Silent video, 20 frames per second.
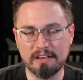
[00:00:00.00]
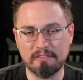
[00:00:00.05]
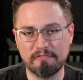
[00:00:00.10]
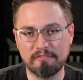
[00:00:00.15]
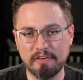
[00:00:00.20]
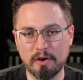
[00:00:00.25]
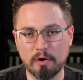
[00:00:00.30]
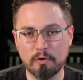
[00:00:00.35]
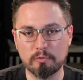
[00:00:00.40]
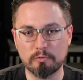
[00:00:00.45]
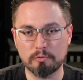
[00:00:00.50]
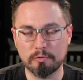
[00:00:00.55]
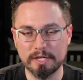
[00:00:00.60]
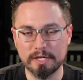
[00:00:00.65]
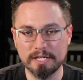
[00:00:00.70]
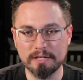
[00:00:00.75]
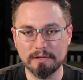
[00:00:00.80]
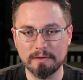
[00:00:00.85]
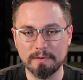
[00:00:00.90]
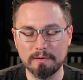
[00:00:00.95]
It felt
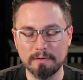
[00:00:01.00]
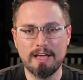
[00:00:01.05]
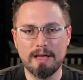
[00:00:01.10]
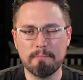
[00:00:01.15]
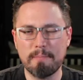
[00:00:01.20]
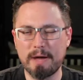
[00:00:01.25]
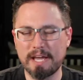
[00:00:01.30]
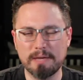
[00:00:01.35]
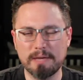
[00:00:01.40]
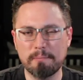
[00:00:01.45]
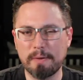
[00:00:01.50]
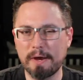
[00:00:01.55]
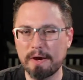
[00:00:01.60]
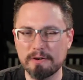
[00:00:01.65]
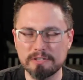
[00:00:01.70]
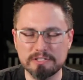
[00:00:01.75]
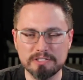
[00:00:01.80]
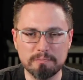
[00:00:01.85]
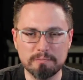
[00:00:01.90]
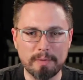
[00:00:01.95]
real. By
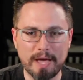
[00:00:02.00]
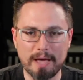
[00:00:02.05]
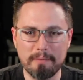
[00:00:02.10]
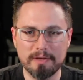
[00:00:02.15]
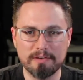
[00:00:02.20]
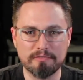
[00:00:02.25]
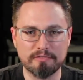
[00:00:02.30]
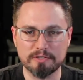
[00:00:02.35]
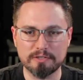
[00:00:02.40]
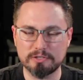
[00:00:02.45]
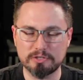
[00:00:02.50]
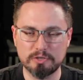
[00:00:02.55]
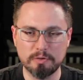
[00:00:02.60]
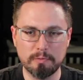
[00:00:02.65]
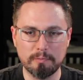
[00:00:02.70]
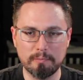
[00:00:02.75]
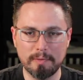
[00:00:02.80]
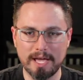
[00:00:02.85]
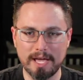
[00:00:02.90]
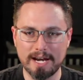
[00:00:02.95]
comparison, Batman vs.
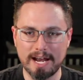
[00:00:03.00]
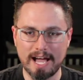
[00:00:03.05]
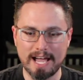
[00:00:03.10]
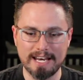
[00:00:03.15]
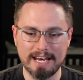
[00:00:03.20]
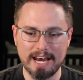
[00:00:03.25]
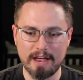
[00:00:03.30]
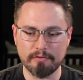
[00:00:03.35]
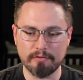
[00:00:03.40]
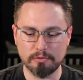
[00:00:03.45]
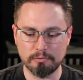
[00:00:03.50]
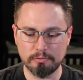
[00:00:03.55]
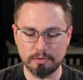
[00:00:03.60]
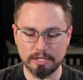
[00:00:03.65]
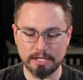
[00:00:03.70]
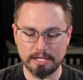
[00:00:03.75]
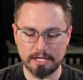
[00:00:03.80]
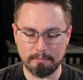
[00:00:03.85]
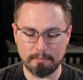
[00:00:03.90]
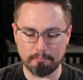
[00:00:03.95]
Superman, I never
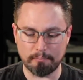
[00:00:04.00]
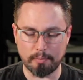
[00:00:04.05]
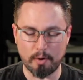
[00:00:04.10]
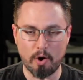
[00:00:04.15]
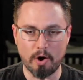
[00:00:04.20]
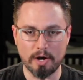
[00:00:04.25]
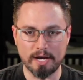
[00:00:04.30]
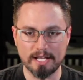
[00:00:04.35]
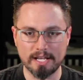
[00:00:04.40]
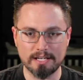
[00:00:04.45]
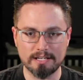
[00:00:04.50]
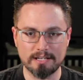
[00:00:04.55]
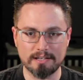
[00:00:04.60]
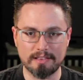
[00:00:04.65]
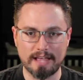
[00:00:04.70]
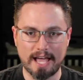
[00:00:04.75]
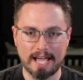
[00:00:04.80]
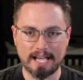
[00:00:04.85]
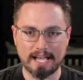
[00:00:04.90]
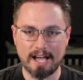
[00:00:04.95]
really bought into
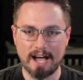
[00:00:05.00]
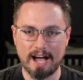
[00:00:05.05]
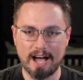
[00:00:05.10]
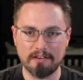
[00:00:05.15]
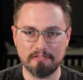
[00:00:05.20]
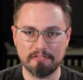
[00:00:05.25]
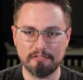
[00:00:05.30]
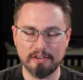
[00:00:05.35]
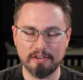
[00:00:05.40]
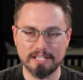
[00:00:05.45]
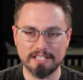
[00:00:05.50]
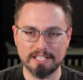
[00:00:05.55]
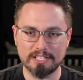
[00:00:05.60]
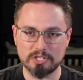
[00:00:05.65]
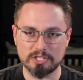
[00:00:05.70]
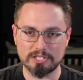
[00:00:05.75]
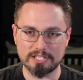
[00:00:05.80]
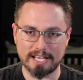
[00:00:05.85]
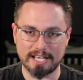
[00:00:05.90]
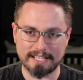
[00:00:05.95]
that conflict. It
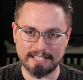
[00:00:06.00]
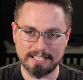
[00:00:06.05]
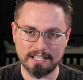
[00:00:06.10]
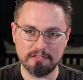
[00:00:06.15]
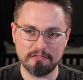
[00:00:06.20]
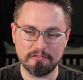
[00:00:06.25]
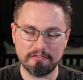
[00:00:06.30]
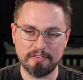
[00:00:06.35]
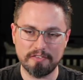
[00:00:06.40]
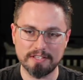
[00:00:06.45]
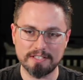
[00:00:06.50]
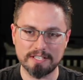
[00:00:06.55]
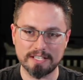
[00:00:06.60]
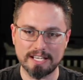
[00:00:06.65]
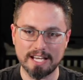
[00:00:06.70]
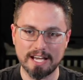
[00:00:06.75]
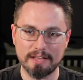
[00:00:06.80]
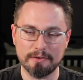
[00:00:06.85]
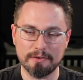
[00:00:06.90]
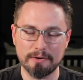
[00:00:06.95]
just like didn't fit
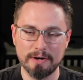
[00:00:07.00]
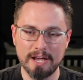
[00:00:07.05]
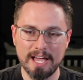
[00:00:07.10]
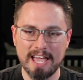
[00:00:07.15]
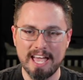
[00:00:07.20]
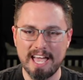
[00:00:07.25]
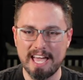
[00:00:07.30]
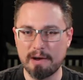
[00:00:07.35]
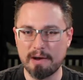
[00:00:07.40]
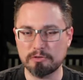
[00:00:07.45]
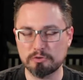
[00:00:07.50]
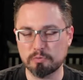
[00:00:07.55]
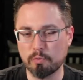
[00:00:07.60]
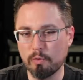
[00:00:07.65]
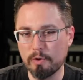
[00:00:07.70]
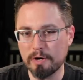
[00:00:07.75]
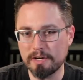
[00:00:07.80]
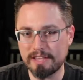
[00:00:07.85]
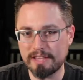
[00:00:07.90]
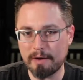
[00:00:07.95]
together, and I was
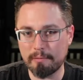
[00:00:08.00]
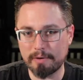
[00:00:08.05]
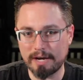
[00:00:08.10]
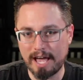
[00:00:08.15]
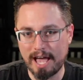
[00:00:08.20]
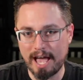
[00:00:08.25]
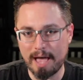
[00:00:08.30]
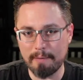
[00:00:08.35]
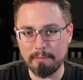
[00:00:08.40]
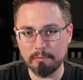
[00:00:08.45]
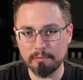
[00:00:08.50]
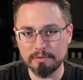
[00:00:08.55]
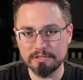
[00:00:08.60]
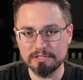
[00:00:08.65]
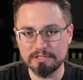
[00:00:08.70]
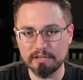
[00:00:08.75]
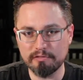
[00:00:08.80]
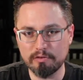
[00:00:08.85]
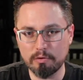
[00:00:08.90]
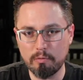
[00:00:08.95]
worried that would happen with
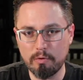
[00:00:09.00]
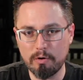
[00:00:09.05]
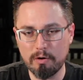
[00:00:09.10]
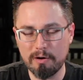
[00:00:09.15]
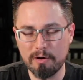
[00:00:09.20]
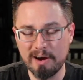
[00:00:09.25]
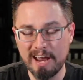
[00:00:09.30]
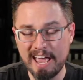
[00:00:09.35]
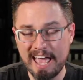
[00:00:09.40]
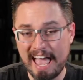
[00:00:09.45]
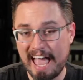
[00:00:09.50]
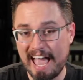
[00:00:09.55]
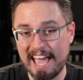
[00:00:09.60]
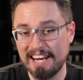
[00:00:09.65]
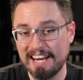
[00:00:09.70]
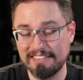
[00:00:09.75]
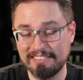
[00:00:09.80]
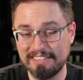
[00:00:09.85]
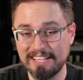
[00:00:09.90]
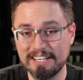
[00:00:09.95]
Civil War,
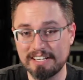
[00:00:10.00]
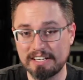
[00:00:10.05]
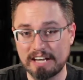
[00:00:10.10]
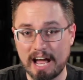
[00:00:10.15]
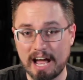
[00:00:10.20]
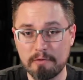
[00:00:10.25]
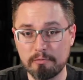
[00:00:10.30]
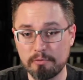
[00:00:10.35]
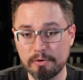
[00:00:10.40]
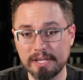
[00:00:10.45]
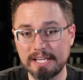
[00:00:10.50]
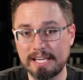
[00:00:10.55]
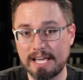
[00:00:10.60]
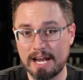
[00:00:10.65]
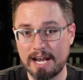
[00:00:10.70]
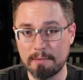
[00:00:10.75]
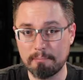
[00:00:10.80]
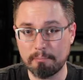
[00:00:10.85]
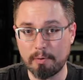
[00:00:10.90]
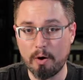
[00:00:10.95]
and it didn't. I really
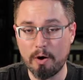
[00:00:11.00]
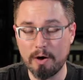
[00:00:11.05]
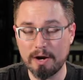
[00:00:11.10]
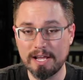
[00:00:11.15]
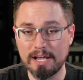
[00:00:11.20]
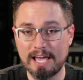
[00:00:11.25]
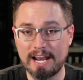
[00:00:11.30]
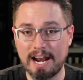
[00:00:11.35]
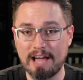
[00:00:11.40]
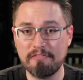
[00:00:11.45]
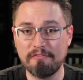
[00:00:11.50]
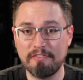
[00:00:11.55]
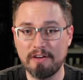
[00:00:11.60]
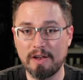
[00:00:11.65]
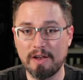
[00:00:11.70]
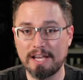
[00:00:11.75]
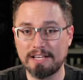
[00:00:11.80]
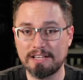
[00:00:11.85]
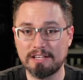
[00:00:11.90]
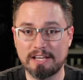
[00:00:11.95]
kind of bought it, and I
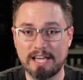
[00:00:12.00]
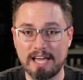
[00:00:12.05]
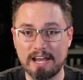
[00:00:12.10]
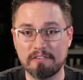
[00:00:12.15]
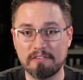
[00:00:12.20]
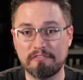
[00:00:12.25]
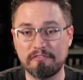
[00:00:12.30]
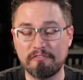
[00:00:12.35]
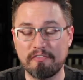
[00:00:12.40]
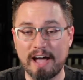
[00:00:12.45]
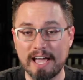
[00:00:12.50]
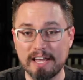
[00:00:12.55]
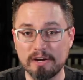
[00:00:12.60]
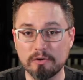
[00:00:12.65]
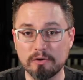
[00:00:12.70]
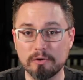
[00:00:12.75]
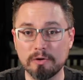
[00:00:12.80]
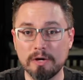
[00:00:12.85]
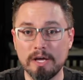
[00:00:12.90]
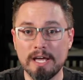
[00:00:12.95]
felt like the kind of
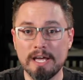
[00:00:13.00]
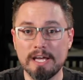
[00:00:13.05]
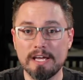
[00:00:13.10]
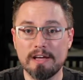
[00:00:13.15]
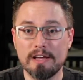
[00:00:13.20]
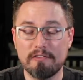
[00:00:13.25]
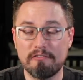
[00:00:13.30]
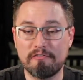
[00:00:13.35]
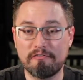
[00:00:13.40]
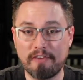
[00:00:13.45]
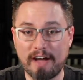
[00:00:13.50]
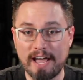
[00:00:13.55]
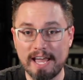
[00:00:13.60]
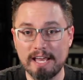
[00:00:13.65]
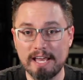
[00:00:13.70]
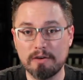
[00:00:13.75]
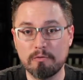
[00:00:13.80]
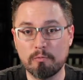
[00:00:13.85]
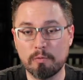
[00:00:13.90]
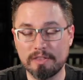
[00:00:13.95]
final
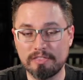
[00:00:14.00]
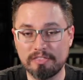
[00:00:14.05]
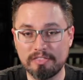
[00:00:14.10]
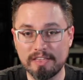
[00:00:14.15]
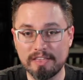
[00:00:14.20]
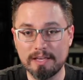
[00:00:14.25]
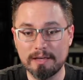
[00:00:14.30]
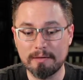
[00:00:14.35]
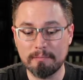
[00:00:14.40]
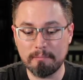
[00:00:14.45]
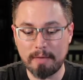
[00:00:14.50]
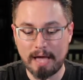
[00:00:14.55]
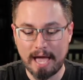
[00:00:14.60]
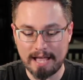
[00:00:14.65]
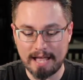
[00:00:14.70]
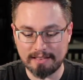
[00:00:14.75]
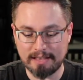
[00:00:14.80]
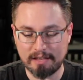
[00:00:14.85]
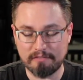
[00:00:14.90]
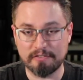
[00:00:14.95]
fight with them
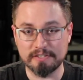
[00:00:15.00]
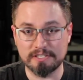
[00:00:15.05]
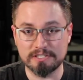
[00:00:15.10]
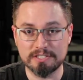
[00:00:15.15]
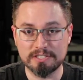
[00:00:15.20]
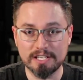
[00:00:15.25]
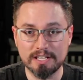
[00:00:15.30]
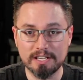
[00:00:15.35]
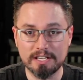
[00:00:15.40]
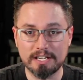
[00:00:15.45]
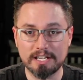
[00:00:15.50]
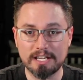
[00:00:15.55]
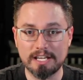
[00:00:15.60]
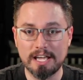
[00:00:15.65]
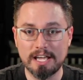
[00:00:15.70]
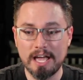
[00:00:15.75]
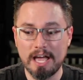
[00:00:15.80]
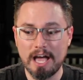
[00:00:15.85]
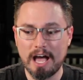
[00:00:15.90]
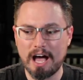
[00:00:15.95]
at that
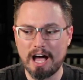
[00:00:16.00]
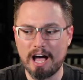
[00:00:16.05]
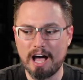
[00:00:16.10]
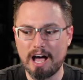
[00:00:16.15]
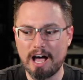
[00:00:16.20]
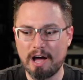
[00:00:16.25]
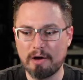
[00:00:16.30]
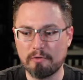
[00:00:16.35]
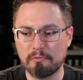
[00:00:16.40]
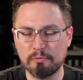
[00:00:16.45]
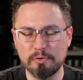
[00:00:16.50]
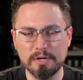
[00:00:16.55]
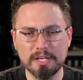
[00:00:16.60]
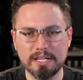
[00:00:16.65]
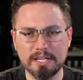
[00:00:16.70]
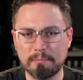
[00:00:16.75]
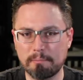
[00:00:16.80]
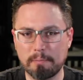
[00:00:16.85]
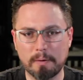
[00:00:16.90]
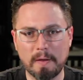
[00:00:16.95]
facility
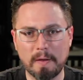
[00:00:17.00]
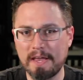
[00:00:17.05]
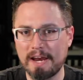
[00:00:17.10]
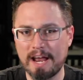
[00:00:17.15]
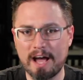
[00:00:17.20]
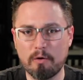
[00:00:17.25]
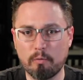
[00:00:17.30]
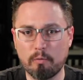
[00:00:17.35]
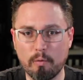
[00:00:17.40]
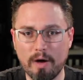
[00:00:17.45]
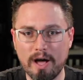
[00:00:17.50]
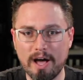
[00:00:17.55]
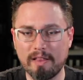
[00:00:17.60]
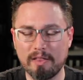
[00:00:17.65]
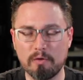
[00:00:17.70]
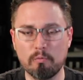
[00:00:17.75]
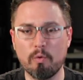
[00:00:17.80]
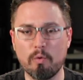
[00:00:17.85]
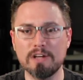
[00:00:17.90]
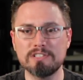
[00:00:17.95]
really played out well.
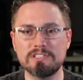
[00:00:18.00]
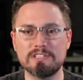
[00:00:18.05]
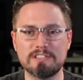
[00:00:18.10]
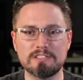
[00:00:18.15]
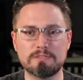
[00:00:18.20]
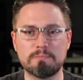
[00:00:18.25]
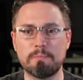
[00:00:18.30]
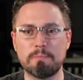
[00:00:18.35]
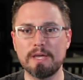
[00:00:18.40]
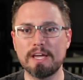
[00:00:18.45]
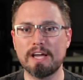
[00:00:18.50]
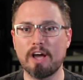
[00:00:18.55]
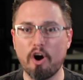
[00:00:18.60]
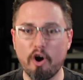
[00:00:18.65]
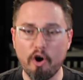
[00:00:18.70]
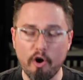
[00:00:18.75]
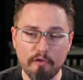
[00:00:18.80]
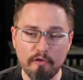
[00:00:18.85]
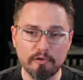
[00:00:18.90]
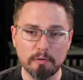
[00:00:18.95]
It wasn't this big,
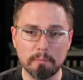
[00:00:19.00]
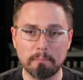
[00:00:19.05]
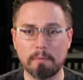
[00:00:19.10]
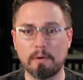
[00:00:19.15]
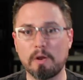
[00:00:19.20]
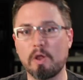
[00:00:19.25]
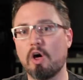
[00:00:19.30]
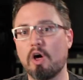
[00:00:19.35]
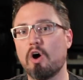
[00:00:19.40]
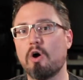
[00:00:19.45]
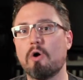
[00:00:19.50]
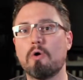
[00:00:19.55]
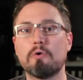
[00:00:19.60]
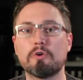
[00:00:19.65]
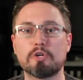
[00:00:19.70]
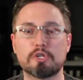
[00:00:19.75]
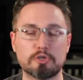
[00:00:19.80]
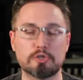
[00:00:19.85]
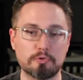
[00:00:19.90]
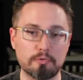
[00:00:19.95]

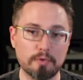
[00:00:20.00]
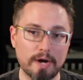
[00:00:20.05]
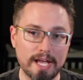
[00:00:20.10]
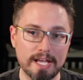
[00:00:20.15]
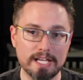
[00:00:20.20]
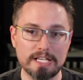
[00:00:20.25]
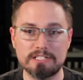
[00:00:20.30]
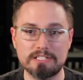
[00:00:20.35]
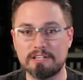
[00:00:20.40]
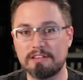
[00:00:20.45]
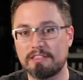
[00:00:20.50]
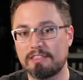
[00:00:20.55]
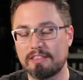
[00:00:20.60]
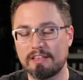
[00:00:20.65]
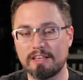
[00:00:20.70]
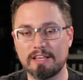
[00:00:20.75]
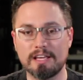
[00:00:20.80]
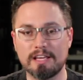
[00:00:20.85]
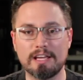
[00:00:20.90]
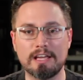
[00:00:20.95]
overblown, crazy
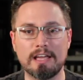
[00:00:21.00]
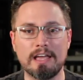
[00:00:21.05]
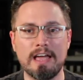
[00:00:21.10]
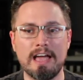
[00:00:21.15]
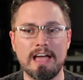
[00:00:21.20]
thing.